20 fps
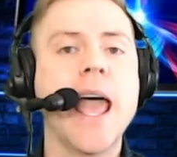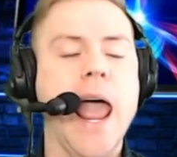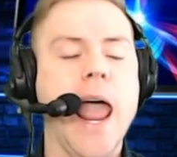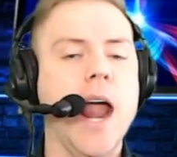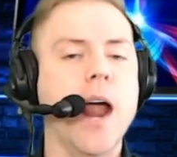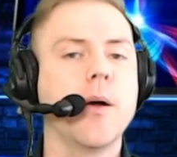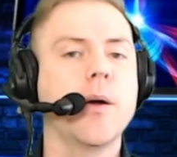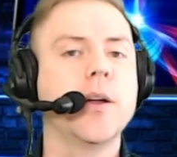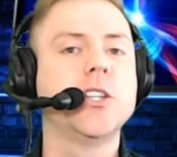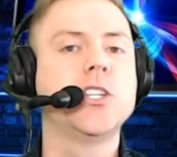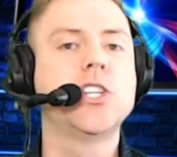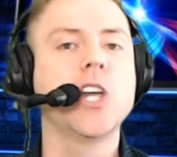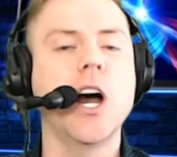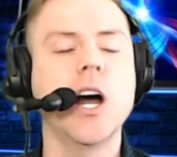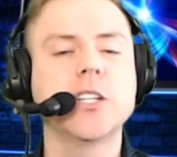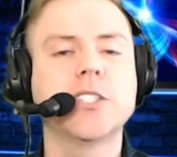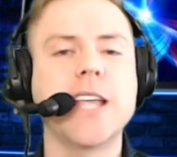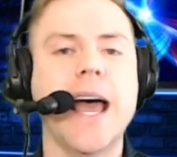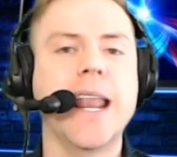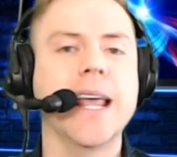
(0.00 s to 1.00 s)
Aaron
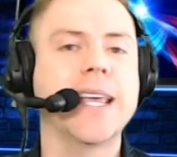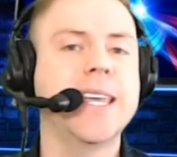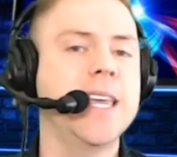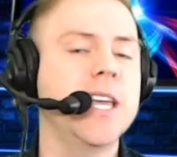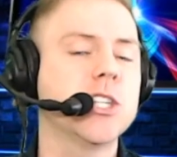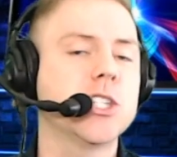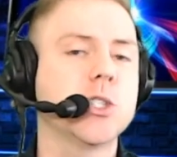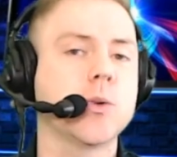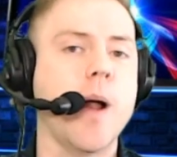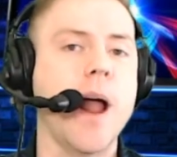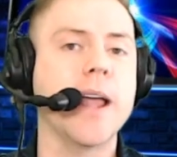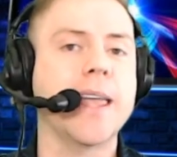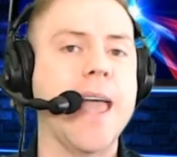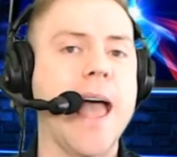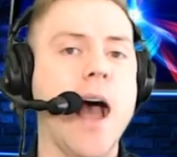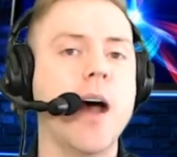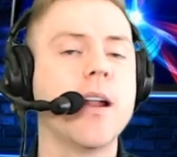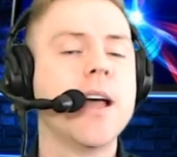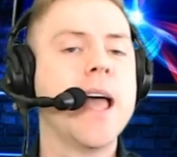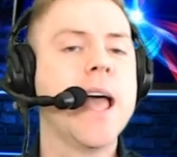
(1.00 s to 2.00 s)
Judge had a key
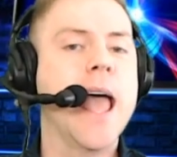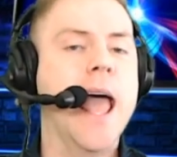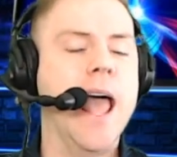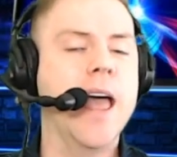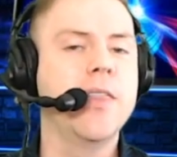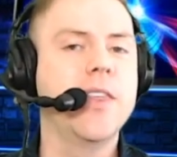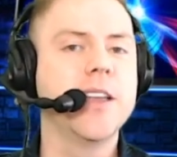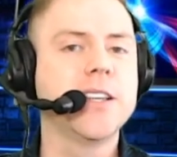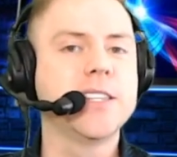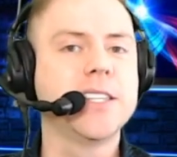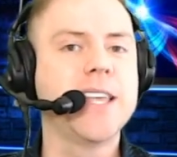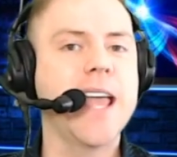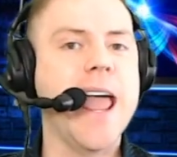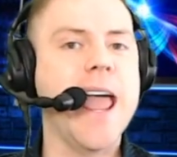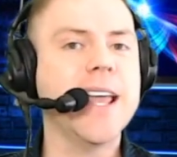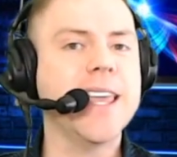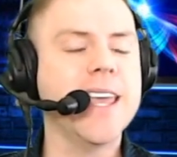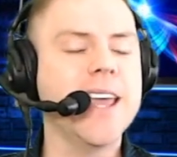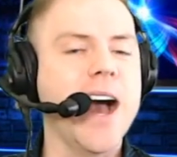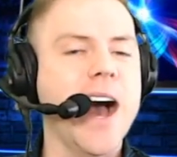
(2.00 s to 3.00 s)
strikeout, and this
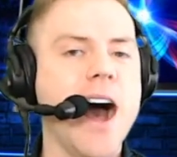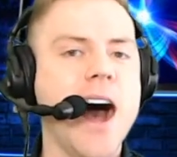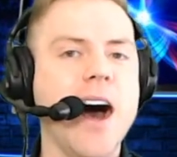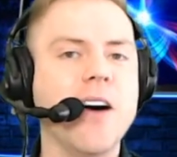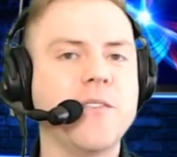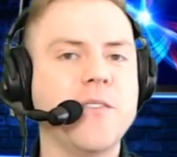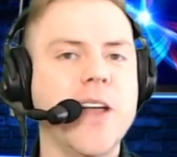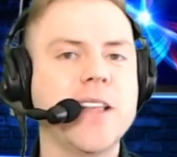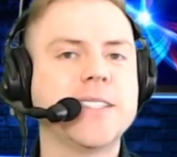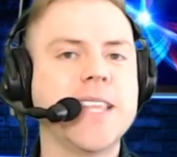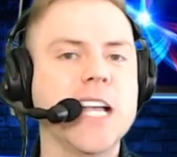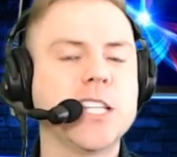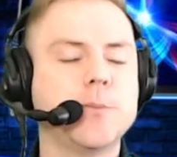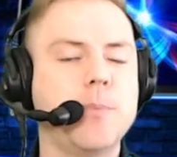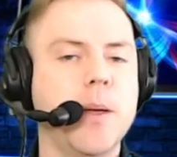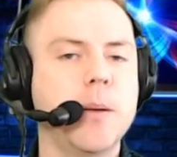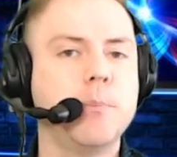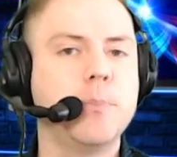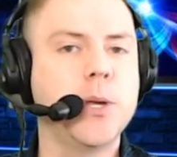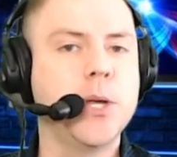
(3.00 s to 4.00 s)
Yankee offense has
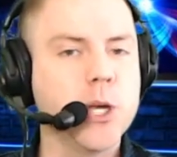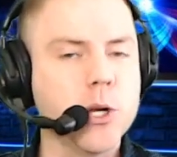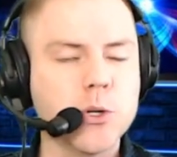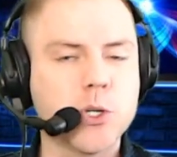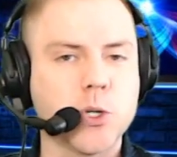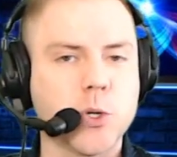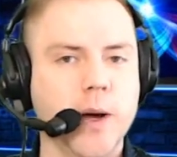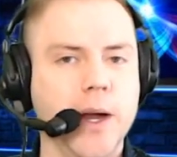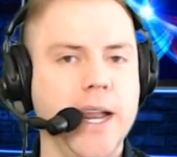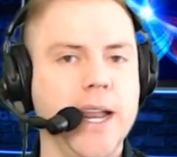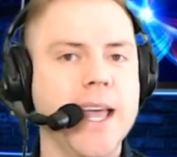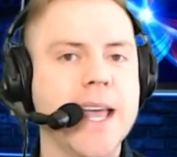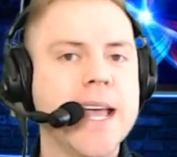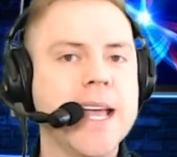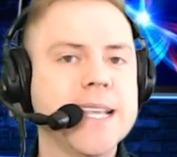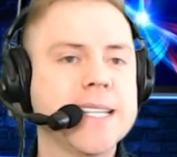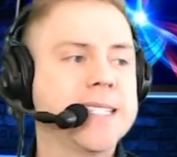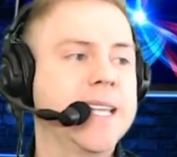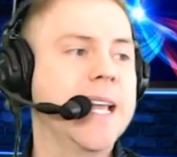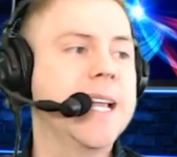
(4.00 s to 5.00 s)
been putrid
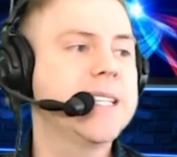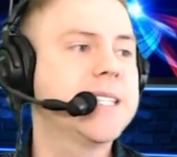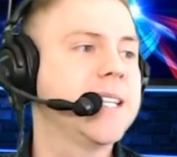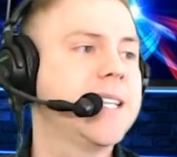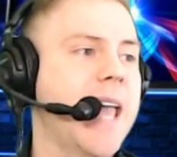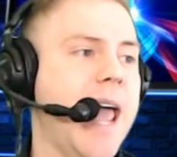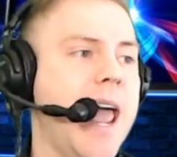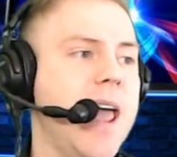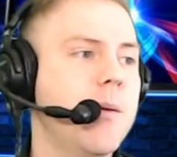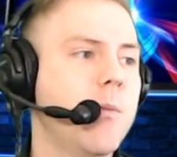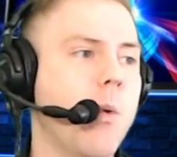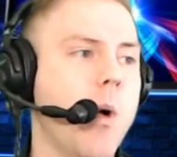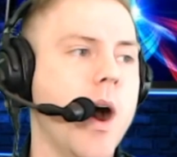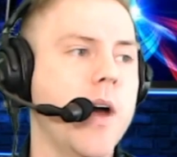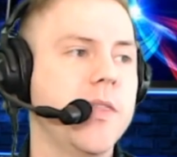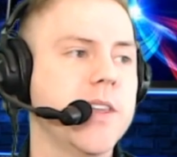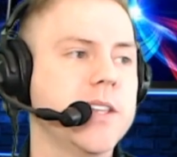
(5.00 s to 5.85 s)
since game one.